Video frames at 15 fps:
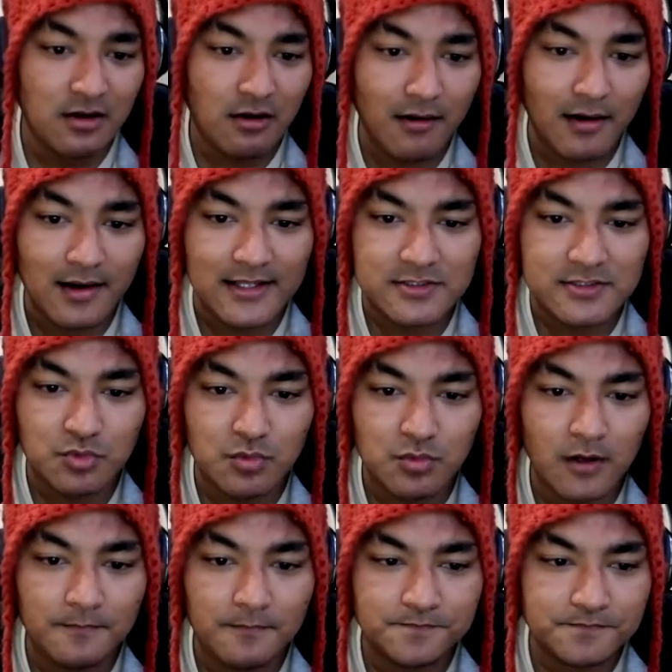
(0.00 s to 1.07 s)
All right, let's move
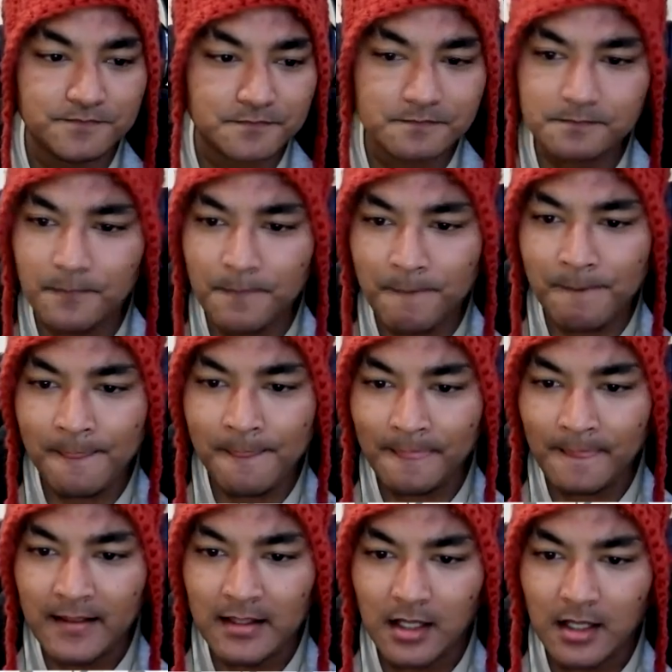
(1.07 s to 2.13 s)

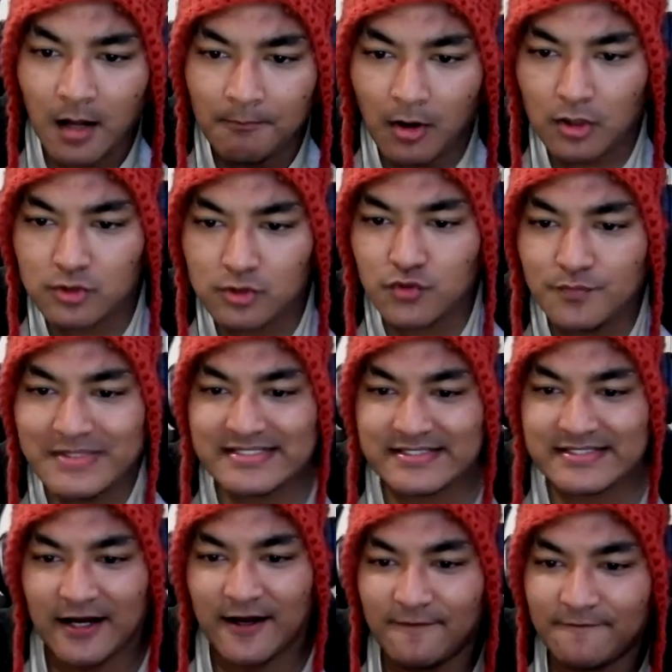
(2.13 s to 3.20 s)
on. Although Miss
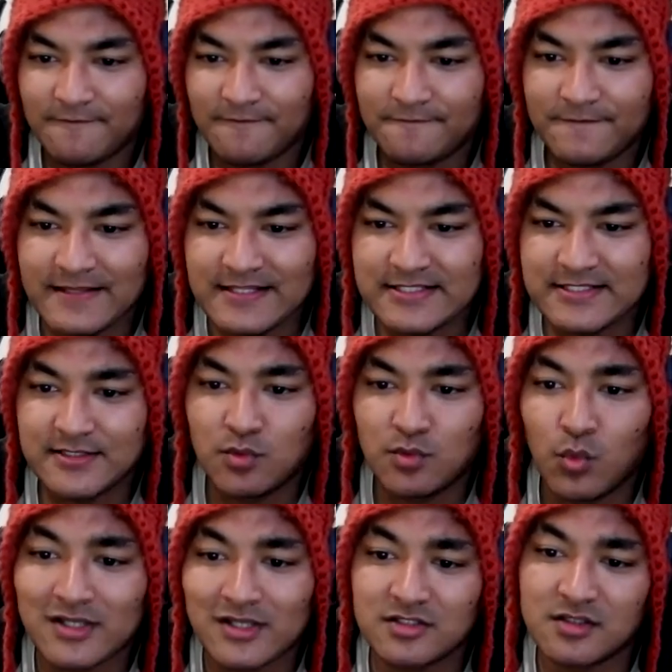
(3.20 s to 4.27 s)
Finch
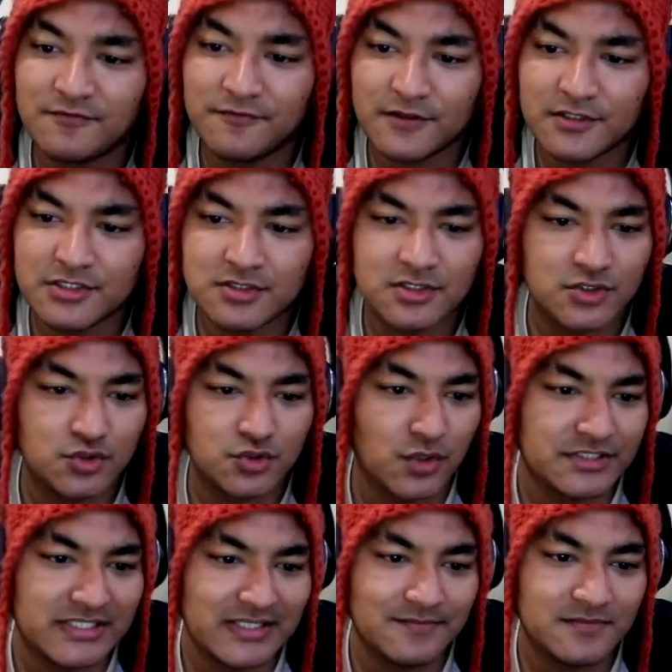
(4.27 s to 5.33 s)
was not the first to
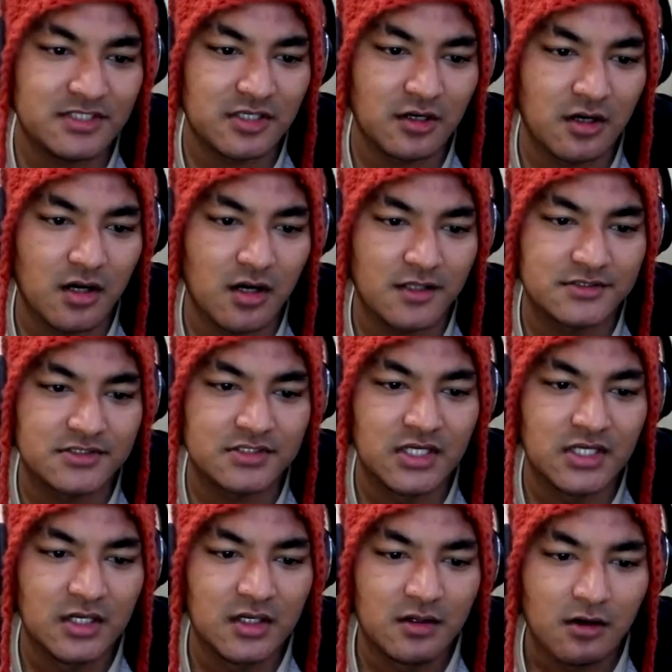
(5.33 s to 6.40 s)
attempt Earhart's
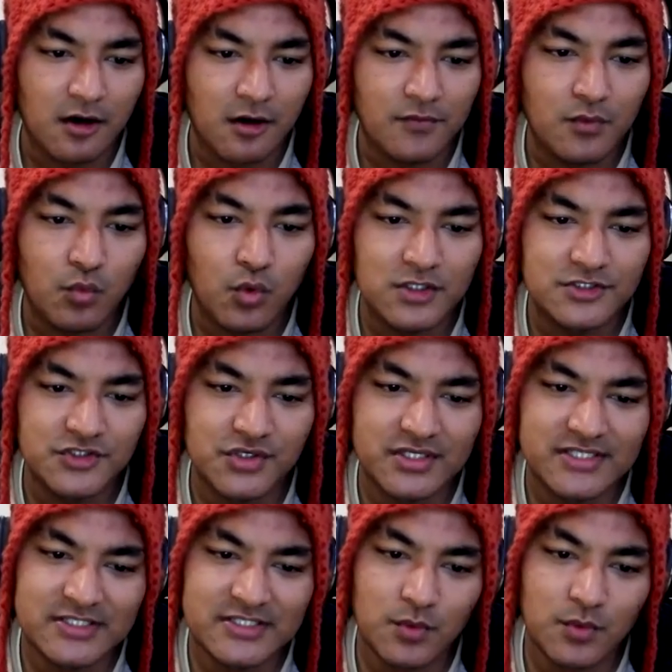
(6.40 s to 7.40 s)
around the world journey.